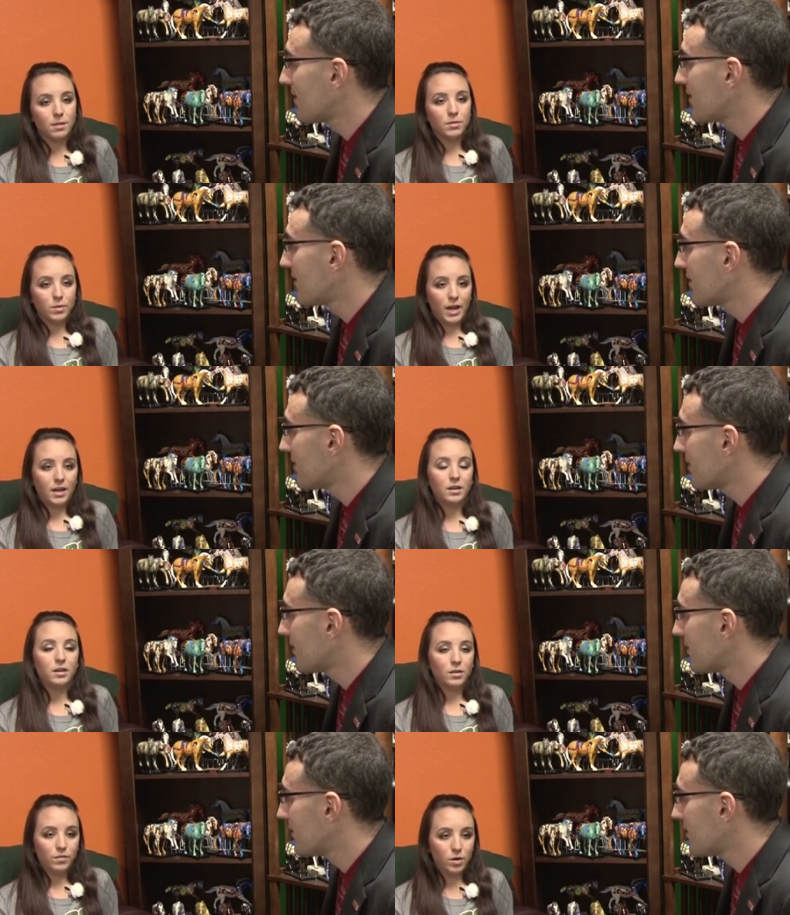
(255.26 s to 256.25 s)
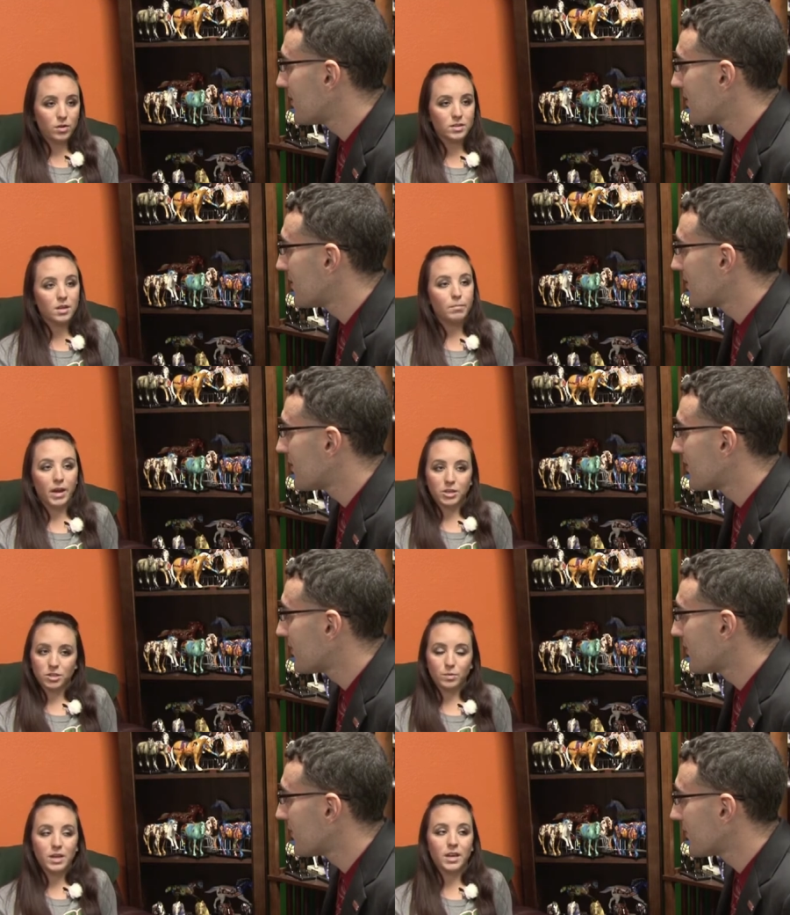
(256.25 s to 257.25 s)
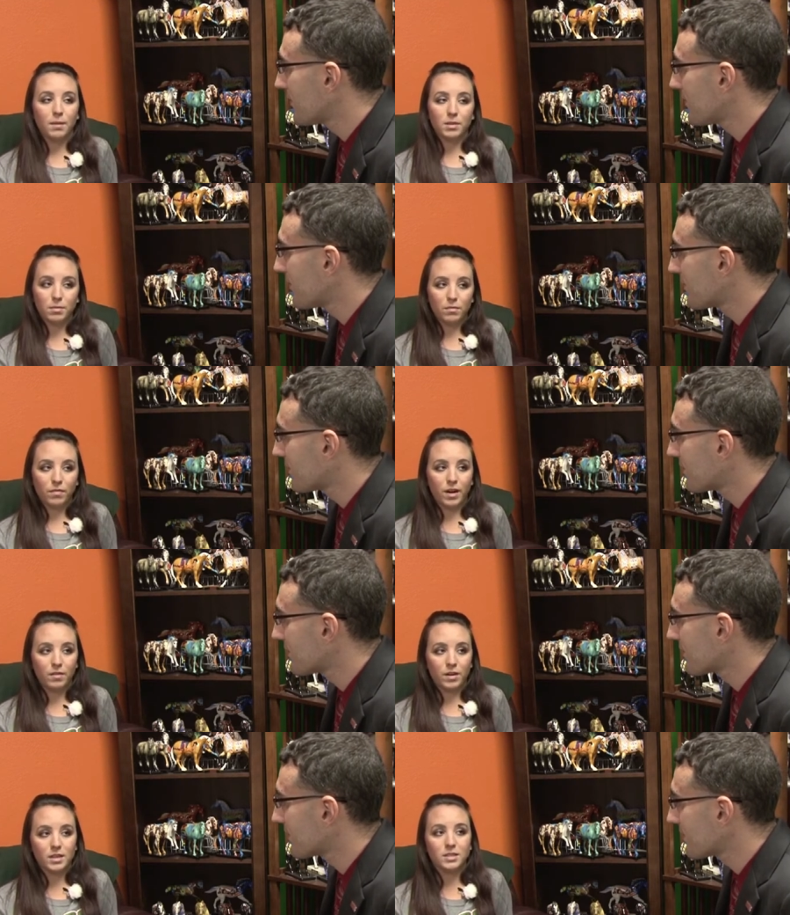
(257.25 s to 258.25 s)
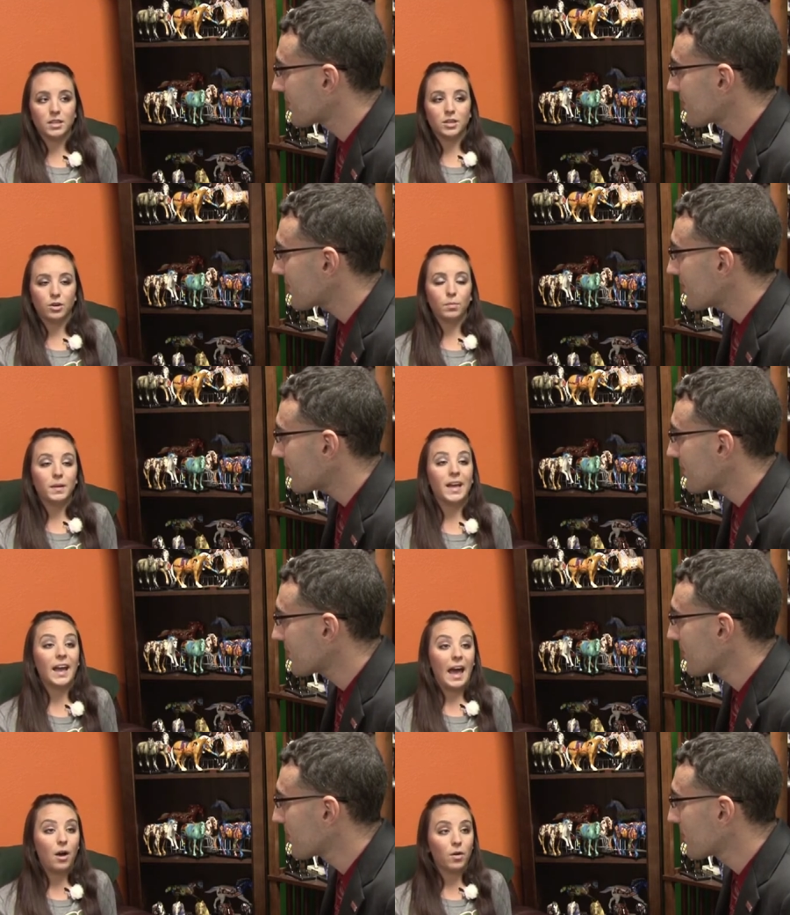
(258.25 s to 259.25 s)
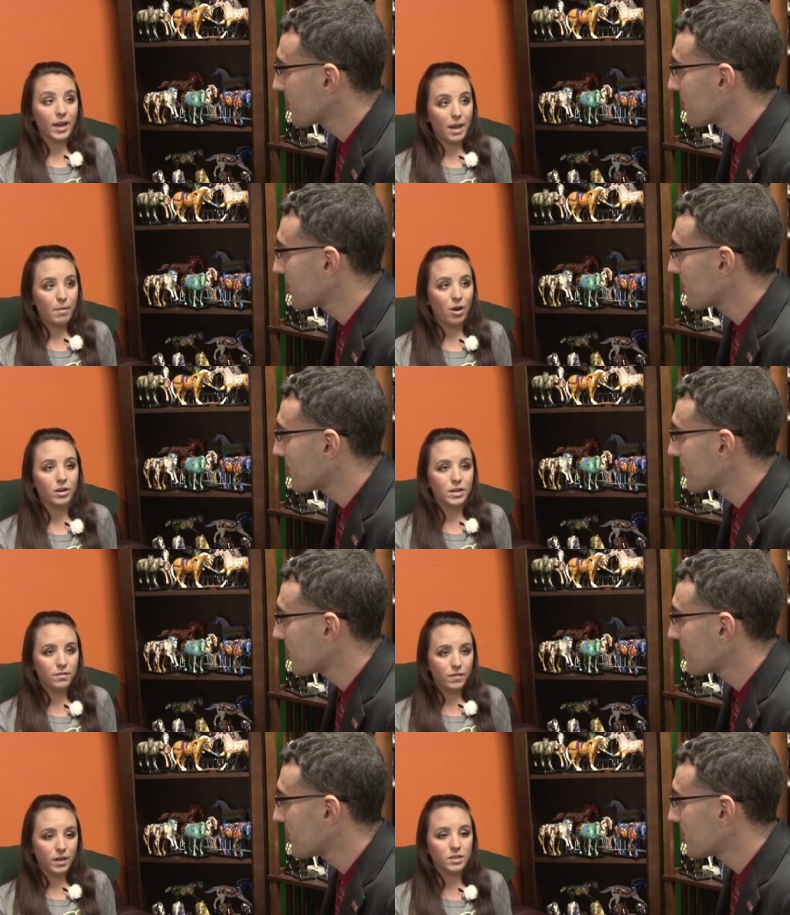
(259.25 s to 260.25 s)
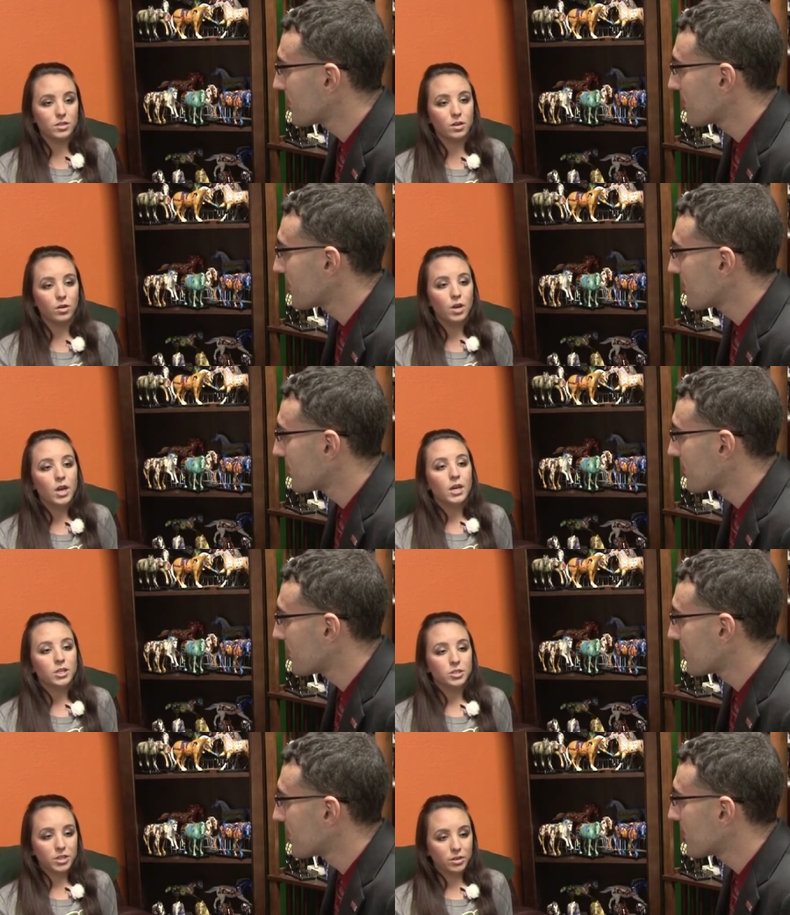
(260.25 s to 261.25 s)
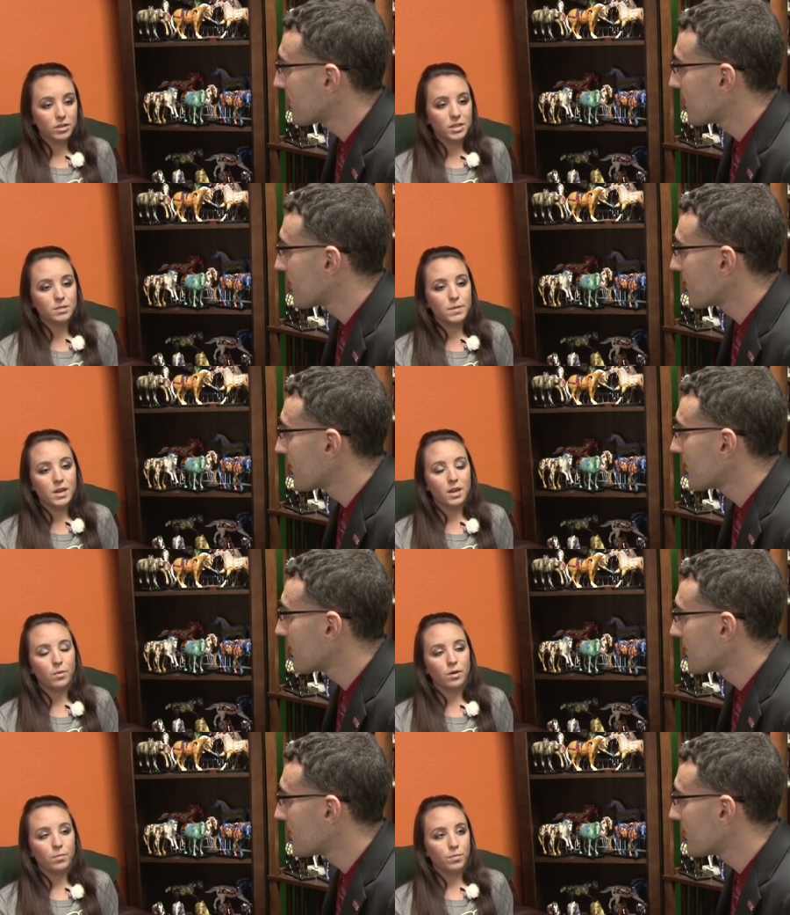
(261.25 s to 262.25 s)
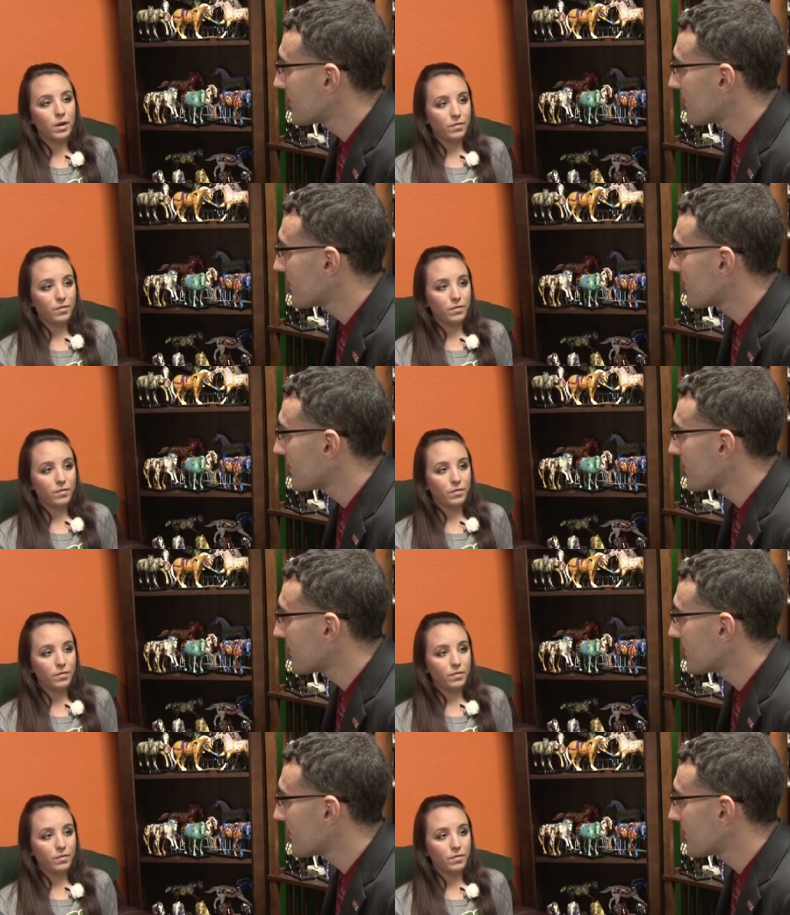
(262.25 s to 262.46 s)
Speaker 1: something we had to focus on, making sure we kept them in front of us and, you know, playing our game, our defense. You know, generally speaking, we're a